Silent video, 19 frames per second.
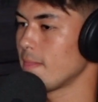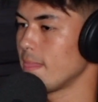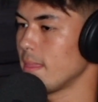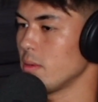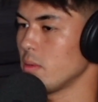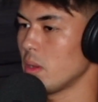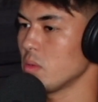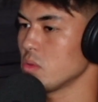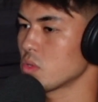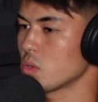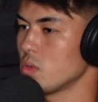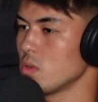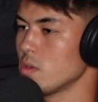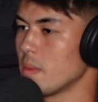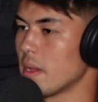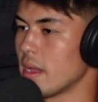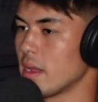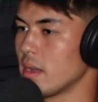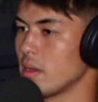it was cool,
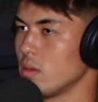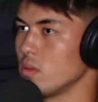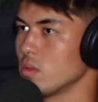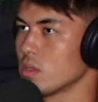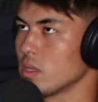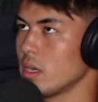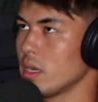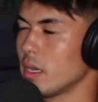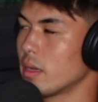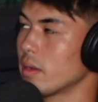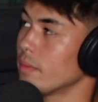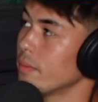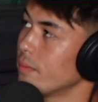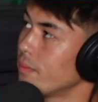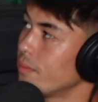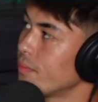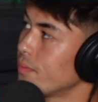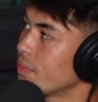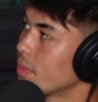man. It was like,
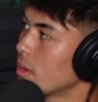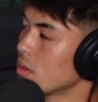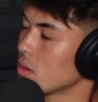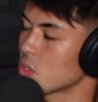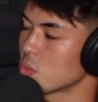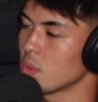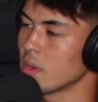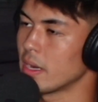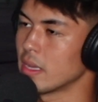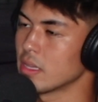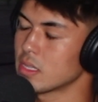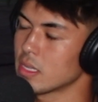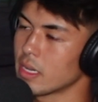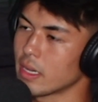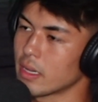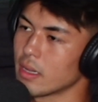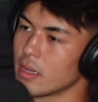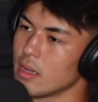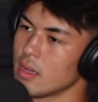how to explain it? It's
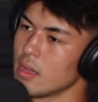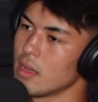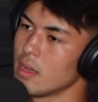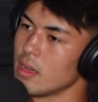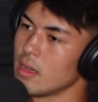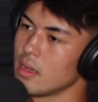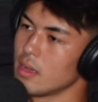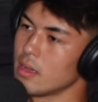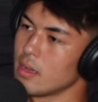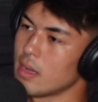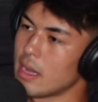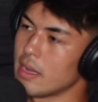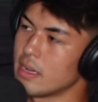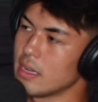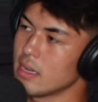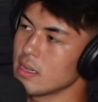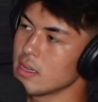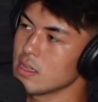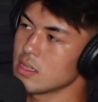like
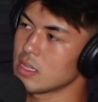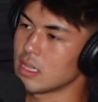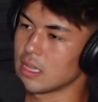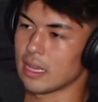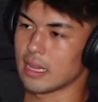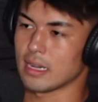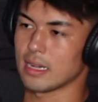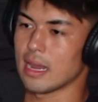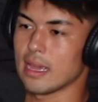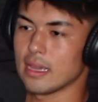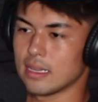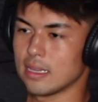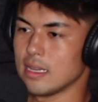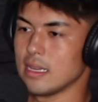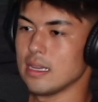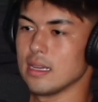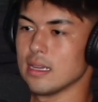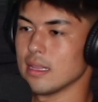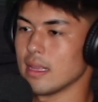Adidas and like
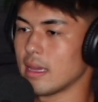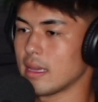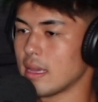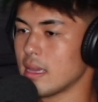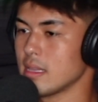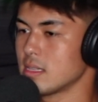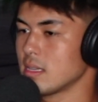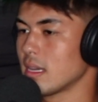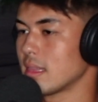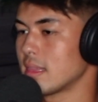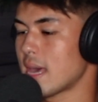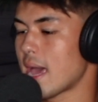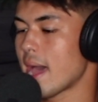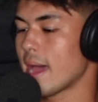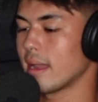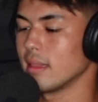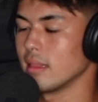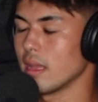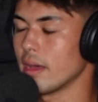Nike, and like it's like
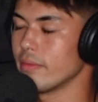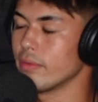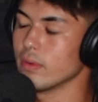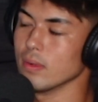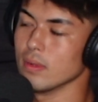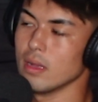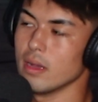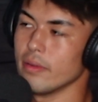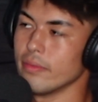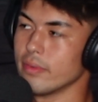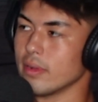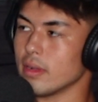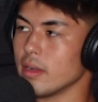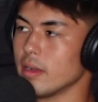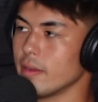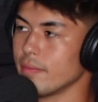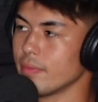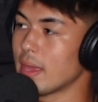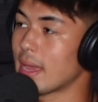that level of
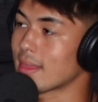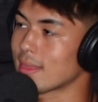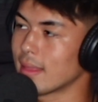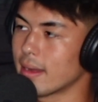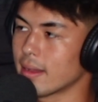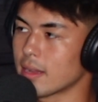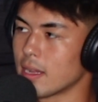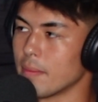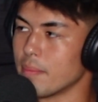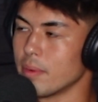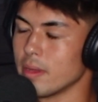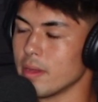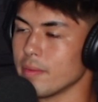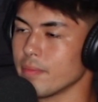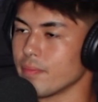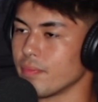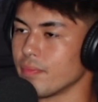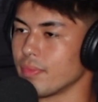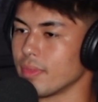athletic company.
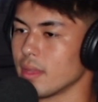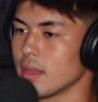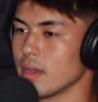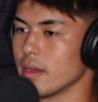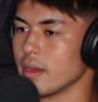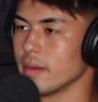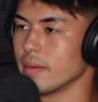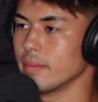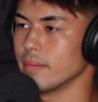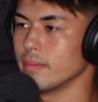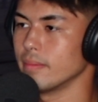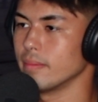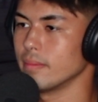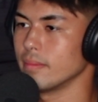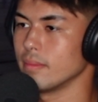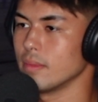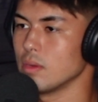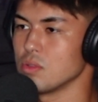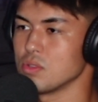It
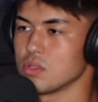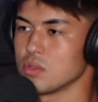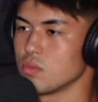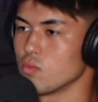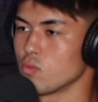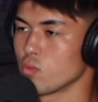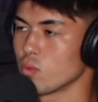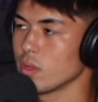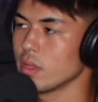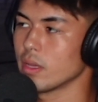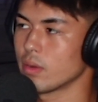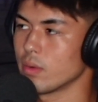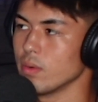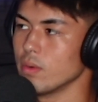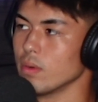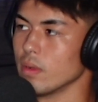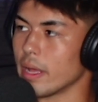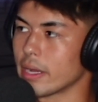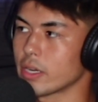was really
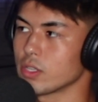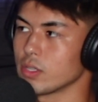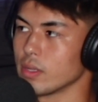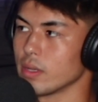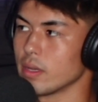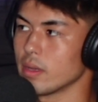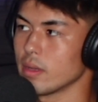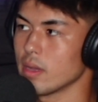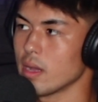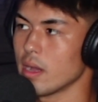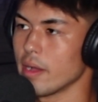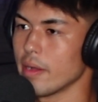cool, actually.